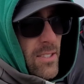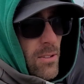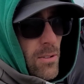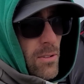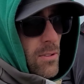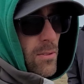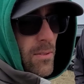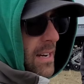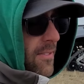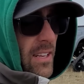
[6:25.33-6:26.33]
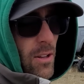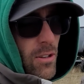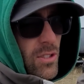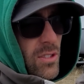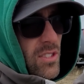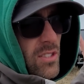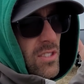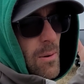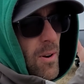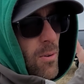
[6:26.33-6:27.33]
or everything looks
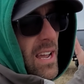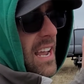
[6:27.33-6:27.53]
somewhat okay.